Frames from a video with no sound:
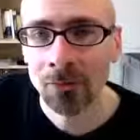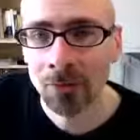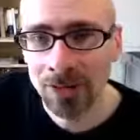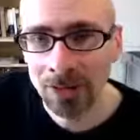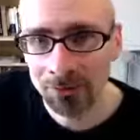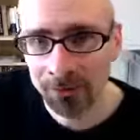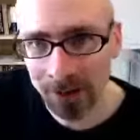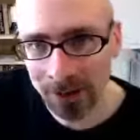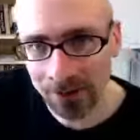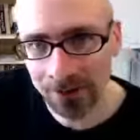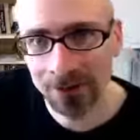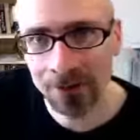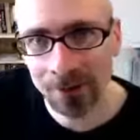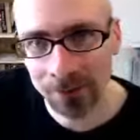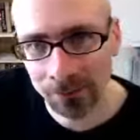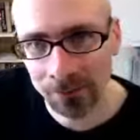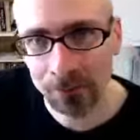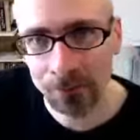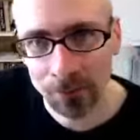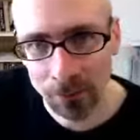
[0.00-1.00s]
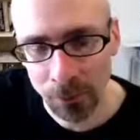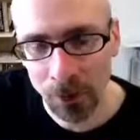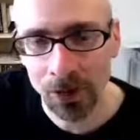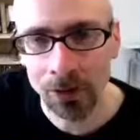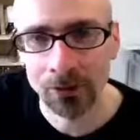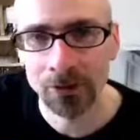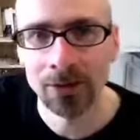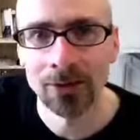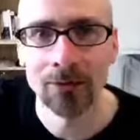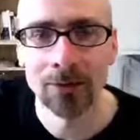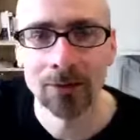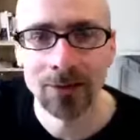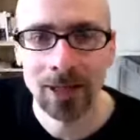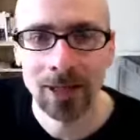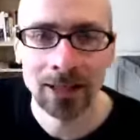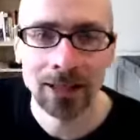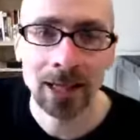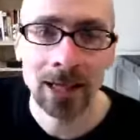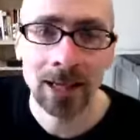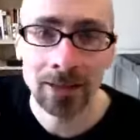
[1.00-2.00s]
We have made some progress with
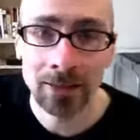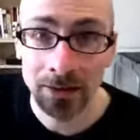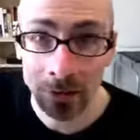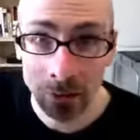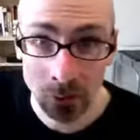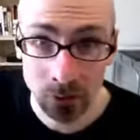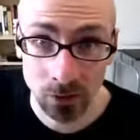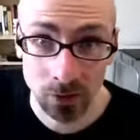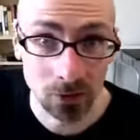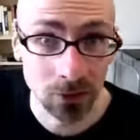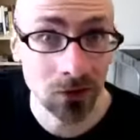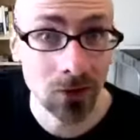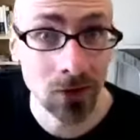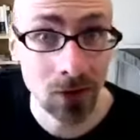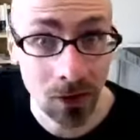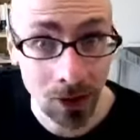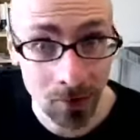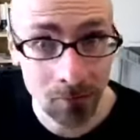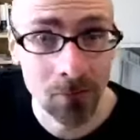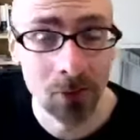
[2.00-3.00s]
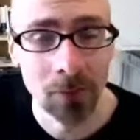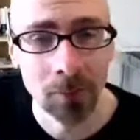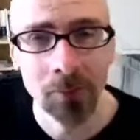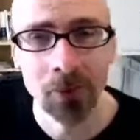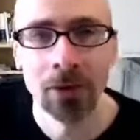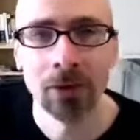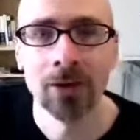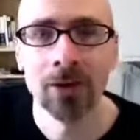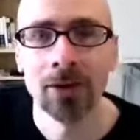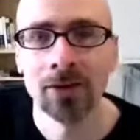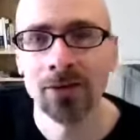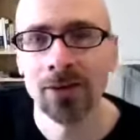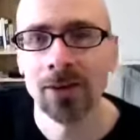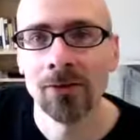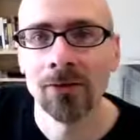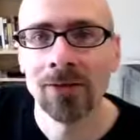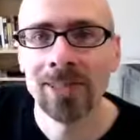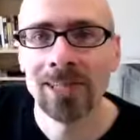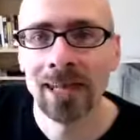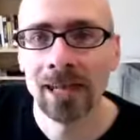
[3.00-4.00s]
that. I think there's a lot more progress
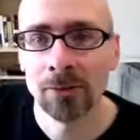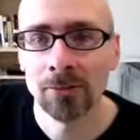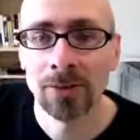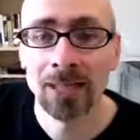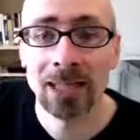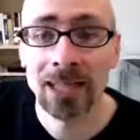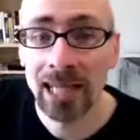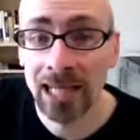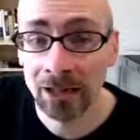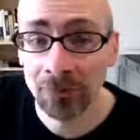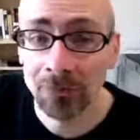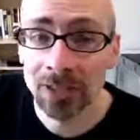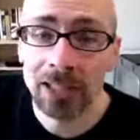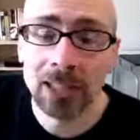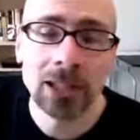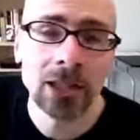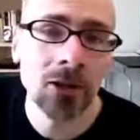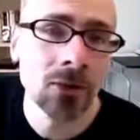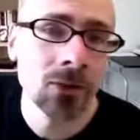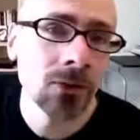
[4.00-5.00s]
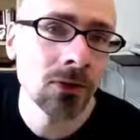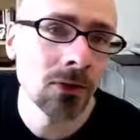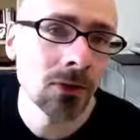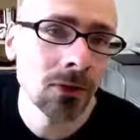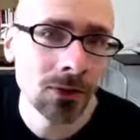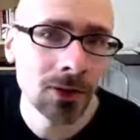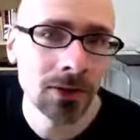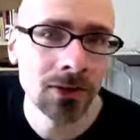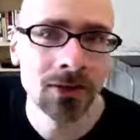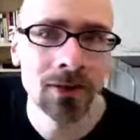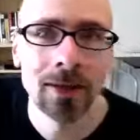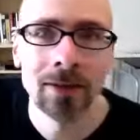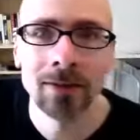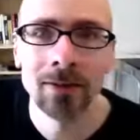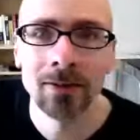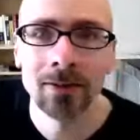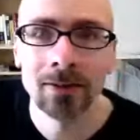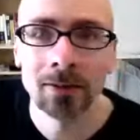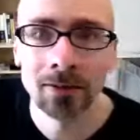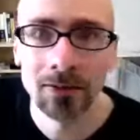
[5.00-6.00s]
that we can make, and we can use stories
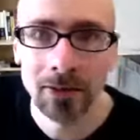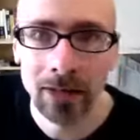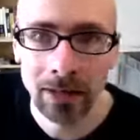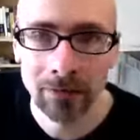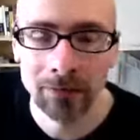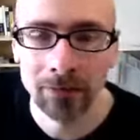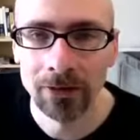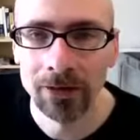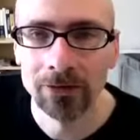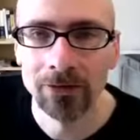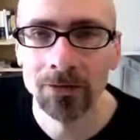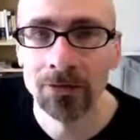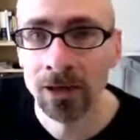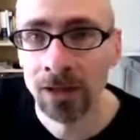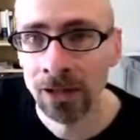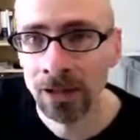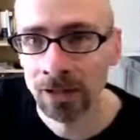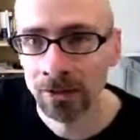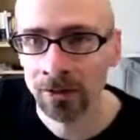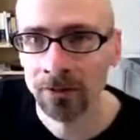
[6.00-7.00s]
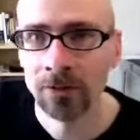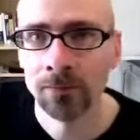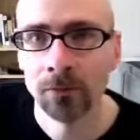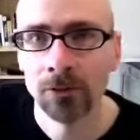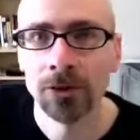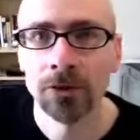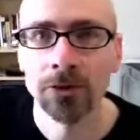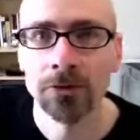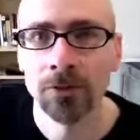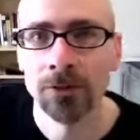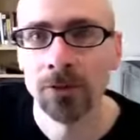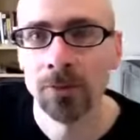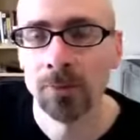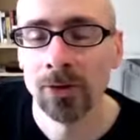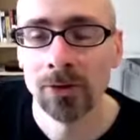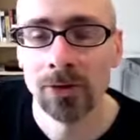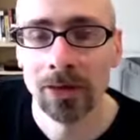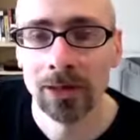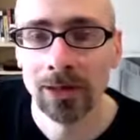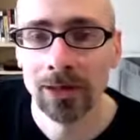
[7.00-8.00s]
like this to leverage some real truth
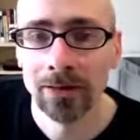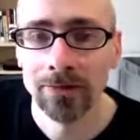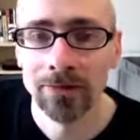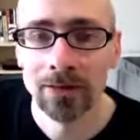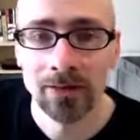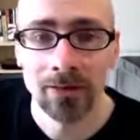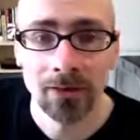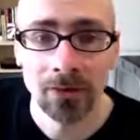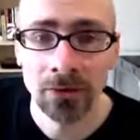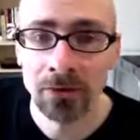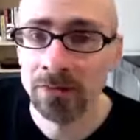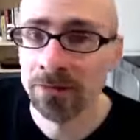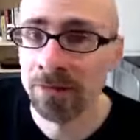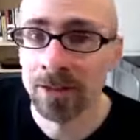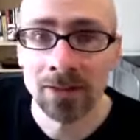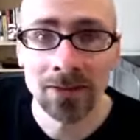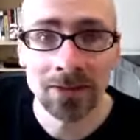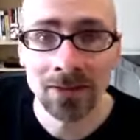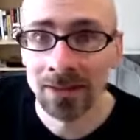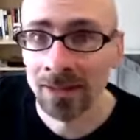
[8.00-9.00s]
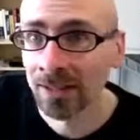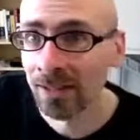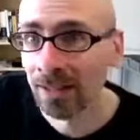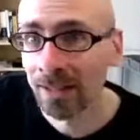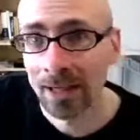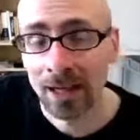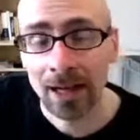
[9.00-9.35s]
about 9/11. So if it's,